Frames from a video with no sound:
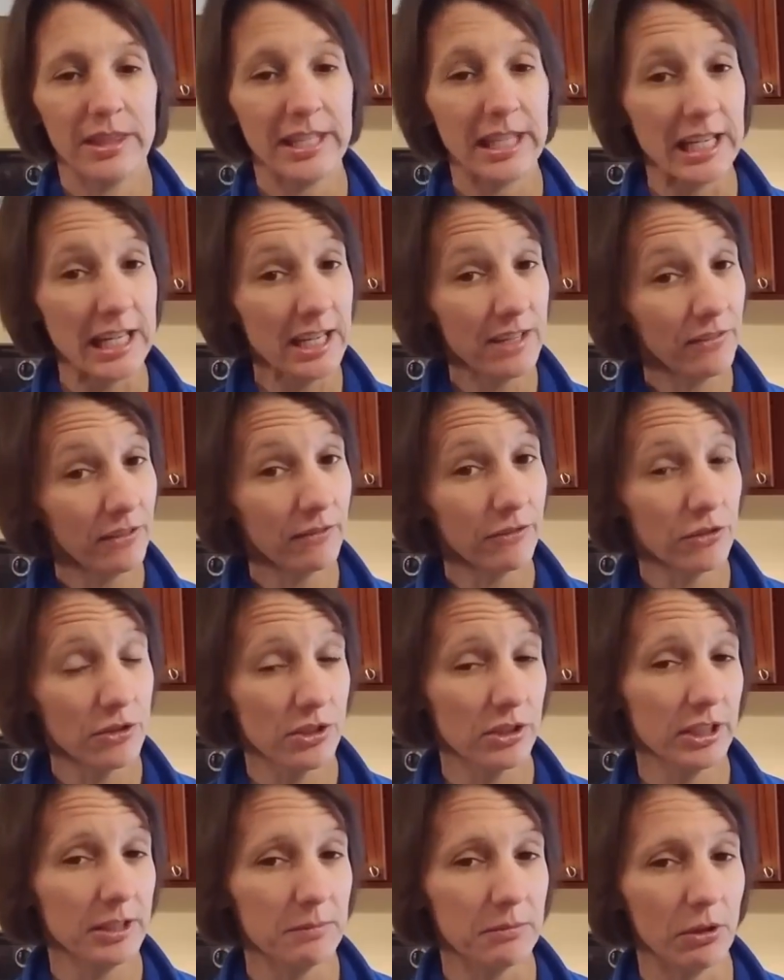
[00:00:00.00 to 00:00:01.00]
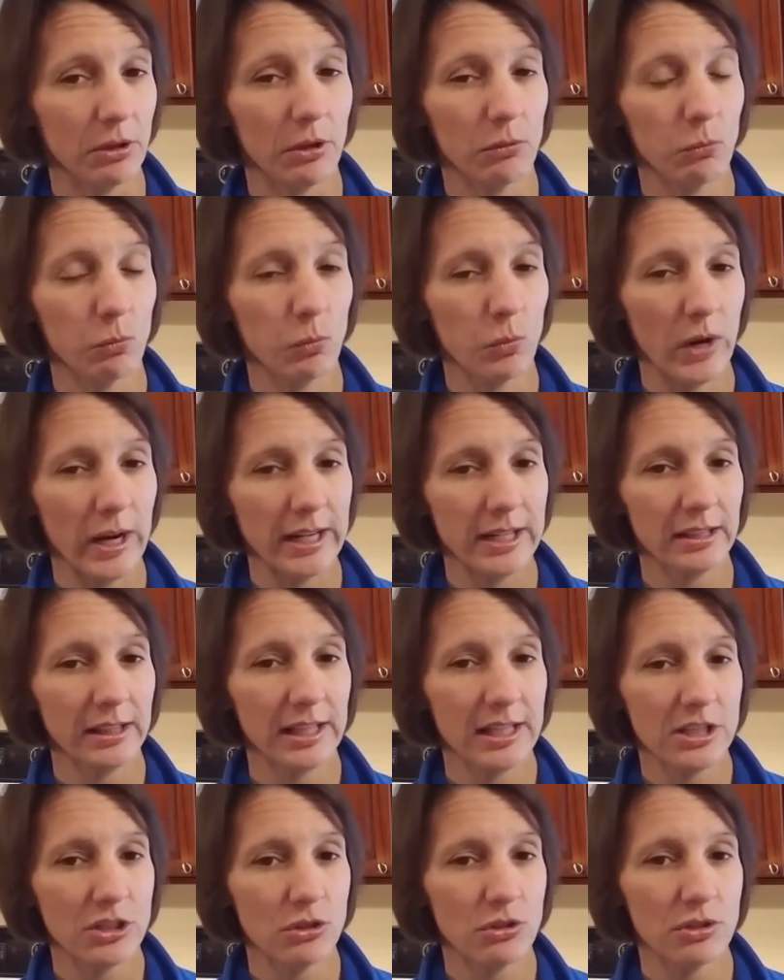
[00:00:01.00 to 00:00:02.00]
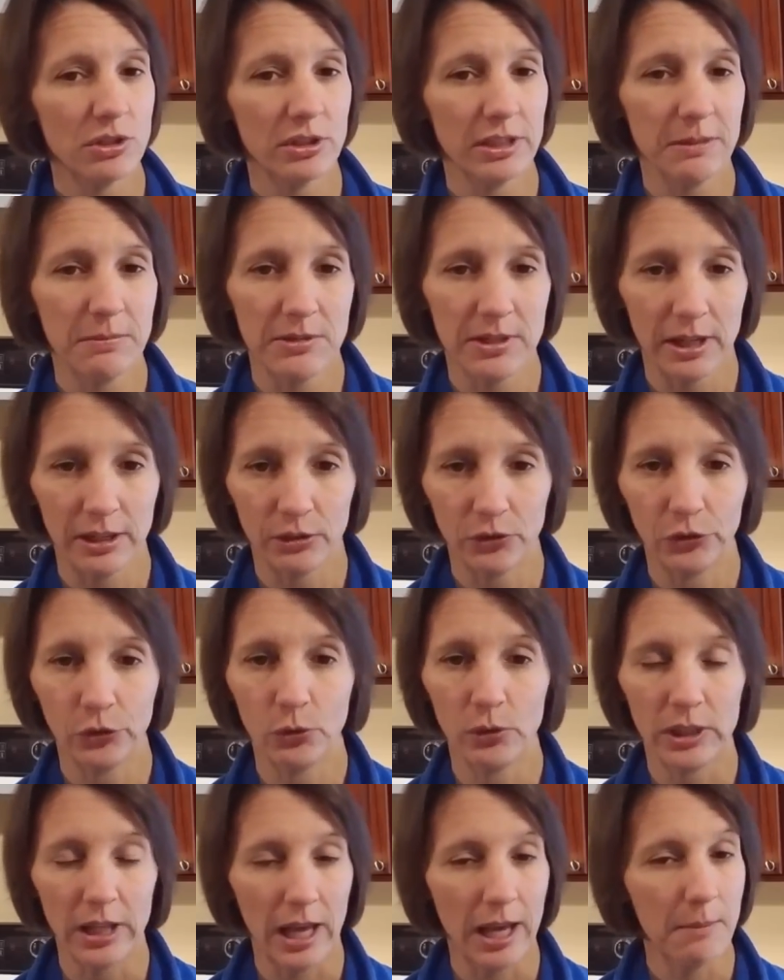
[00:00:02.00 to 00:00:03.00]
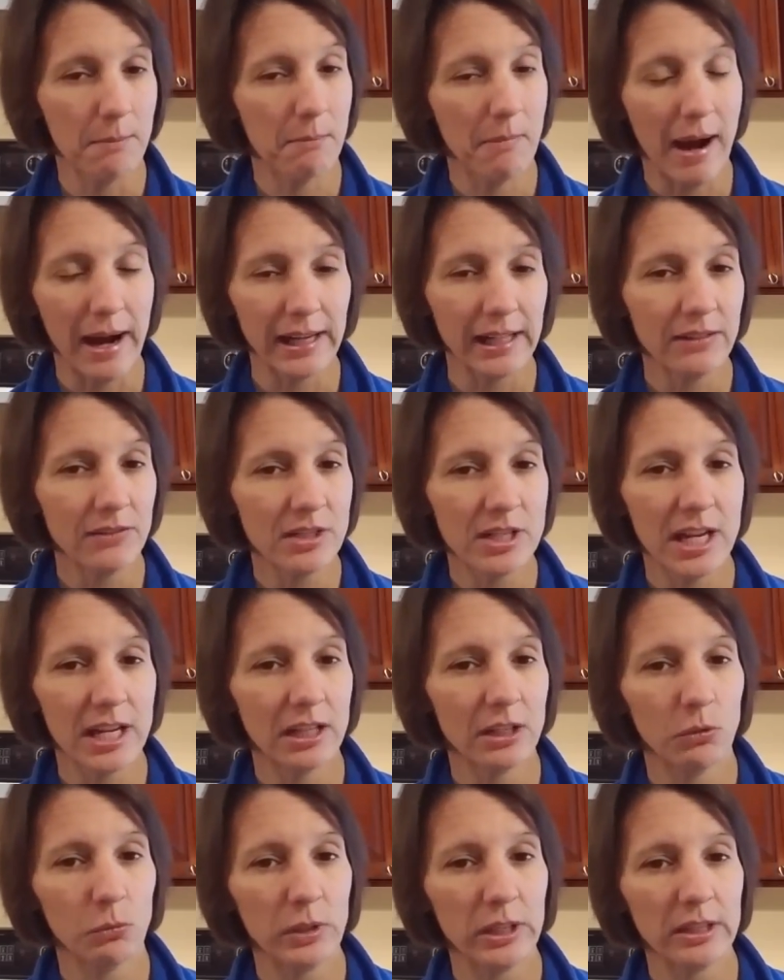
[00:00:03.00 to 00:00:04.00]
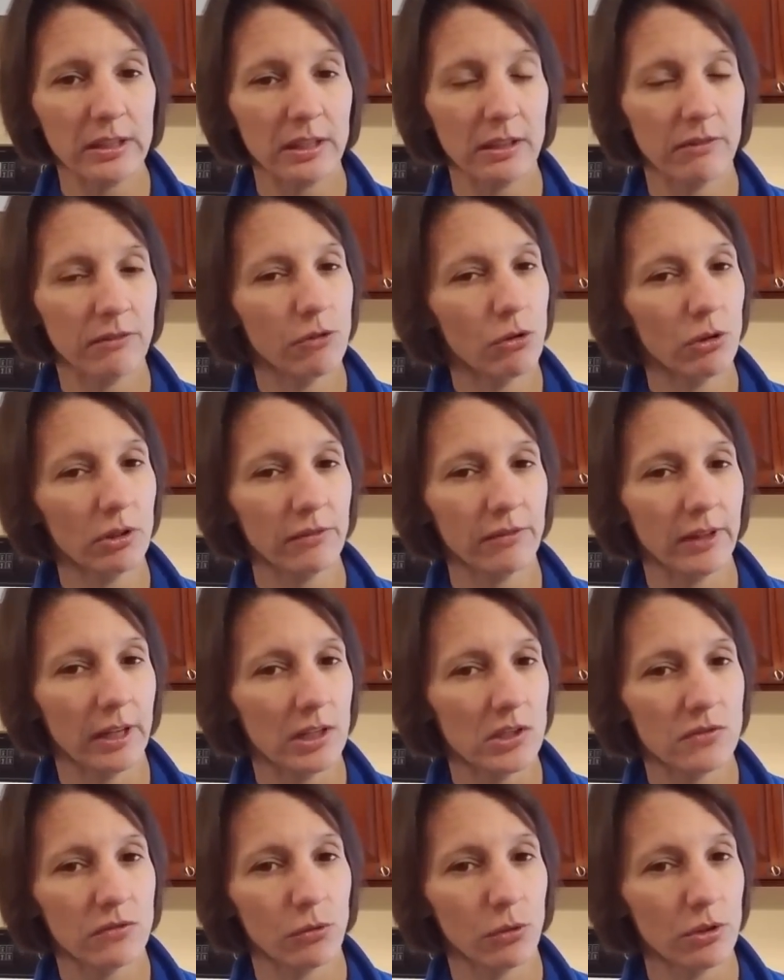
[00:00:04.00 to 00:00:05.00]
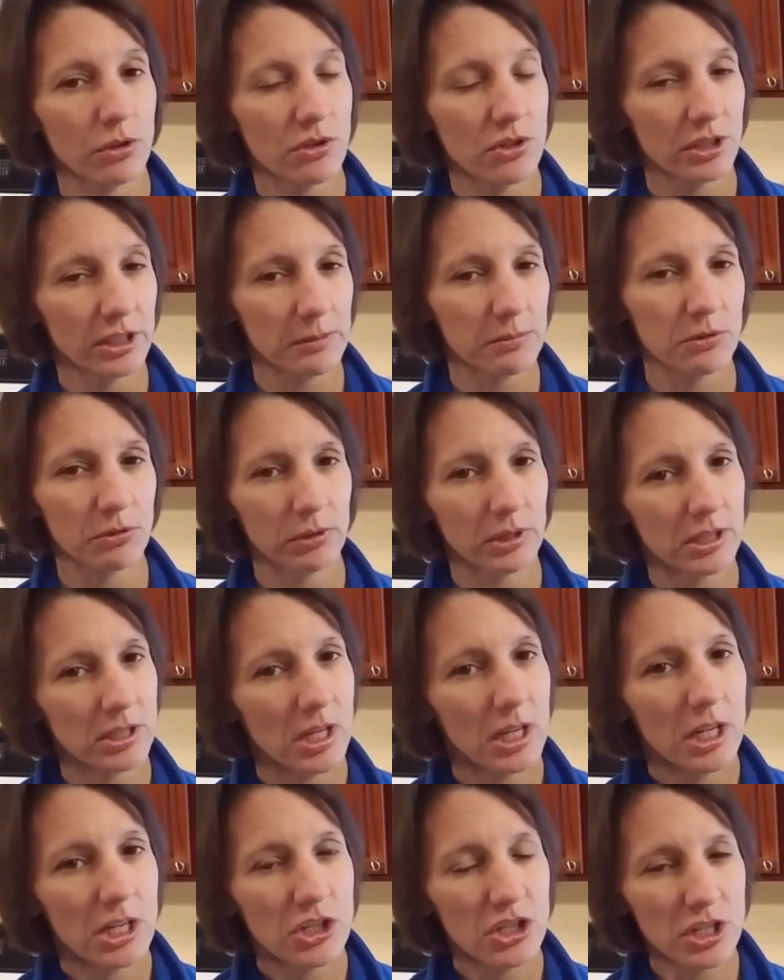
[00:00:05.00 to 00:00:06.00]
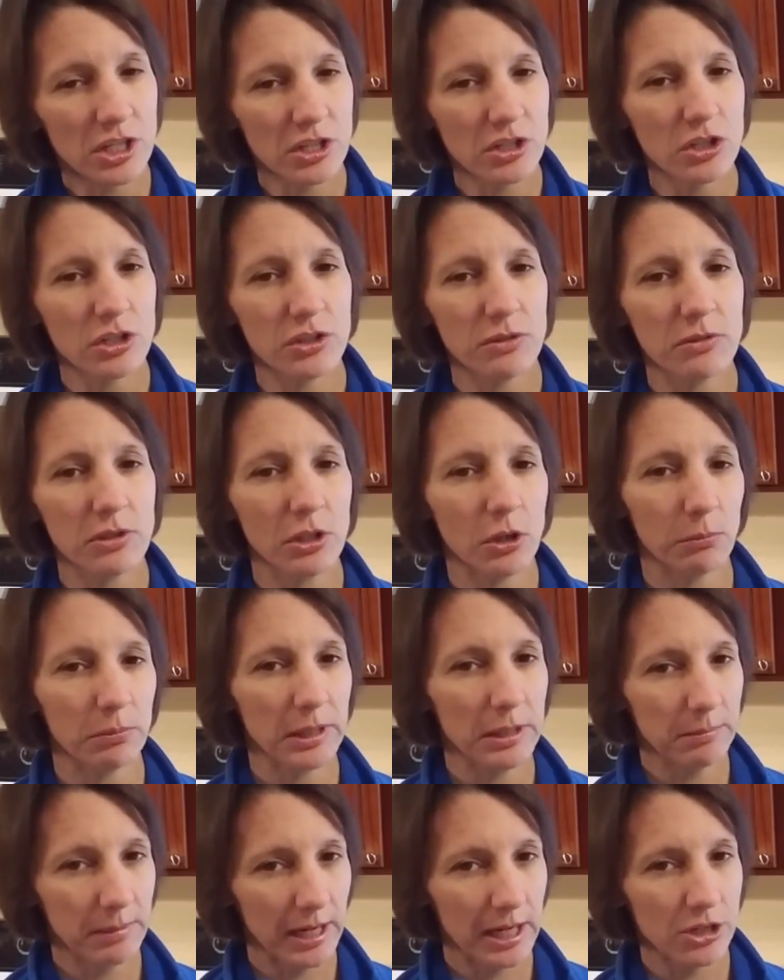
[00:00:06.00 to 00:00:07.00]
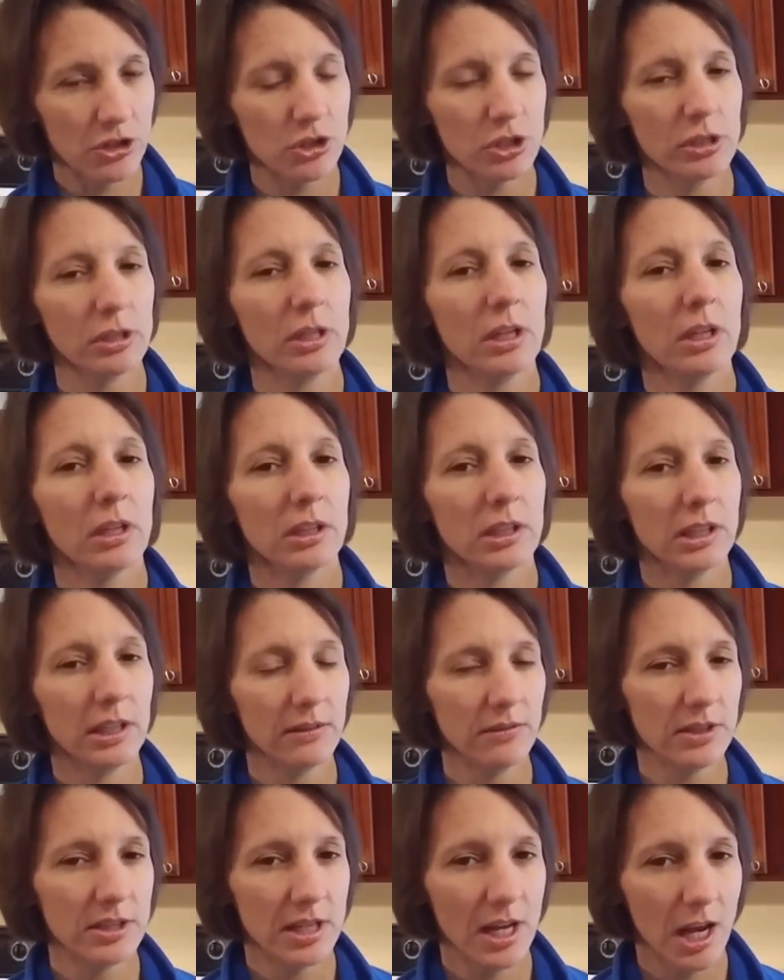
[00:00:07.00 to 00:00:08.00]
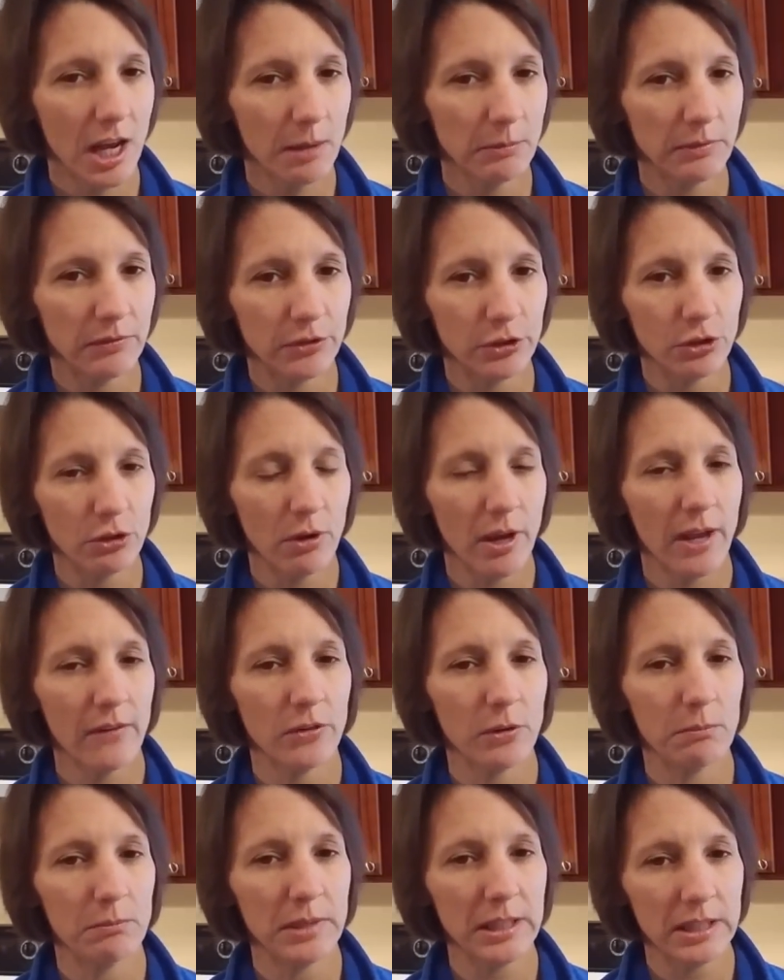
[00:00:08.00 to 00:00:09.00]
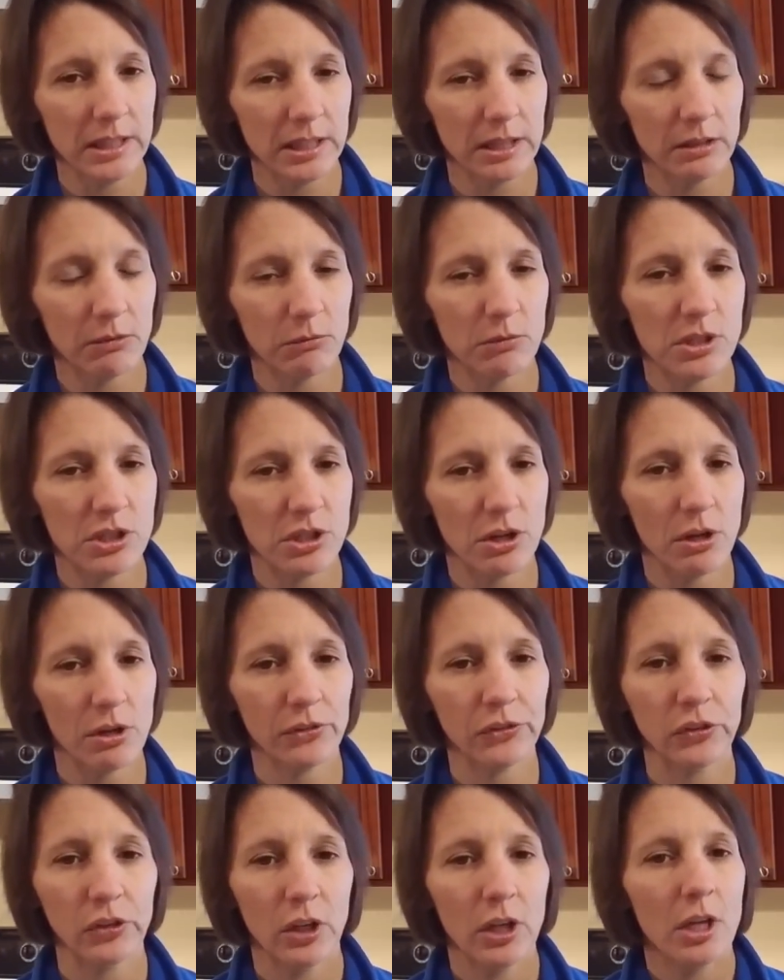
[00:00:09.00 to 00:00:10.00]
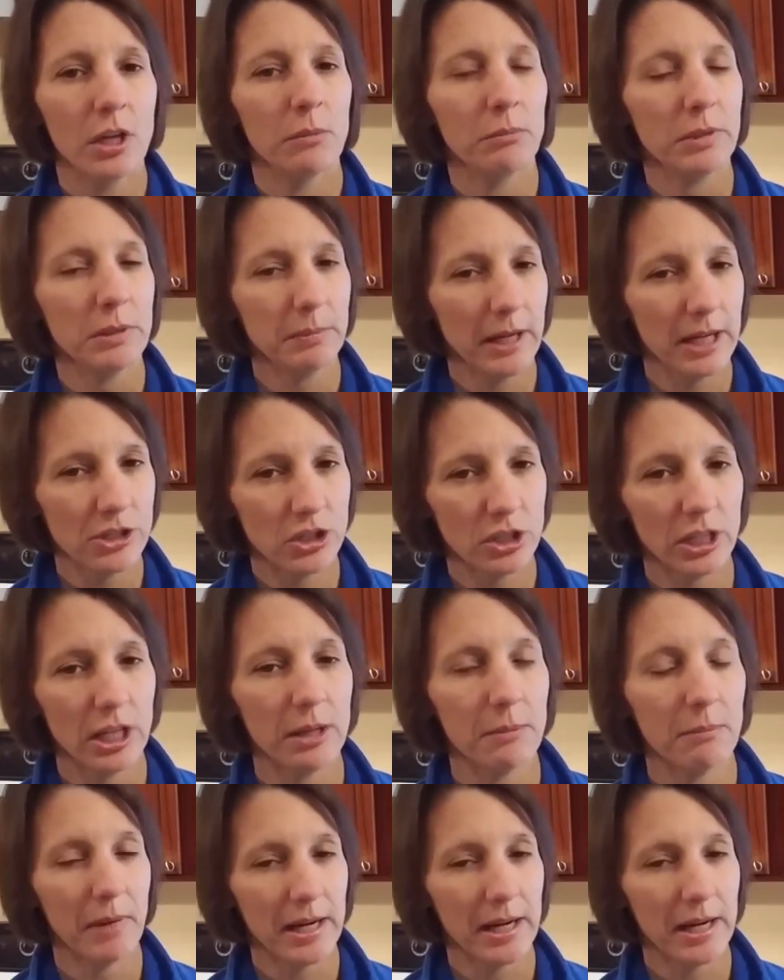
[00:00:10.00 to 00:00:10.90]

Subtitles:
Even for sleep though, it regulates your sleep cycle. So it might even take a week to get full effects for your sleep. So just, be patient, give it time. If you don't have immediate results, be patient.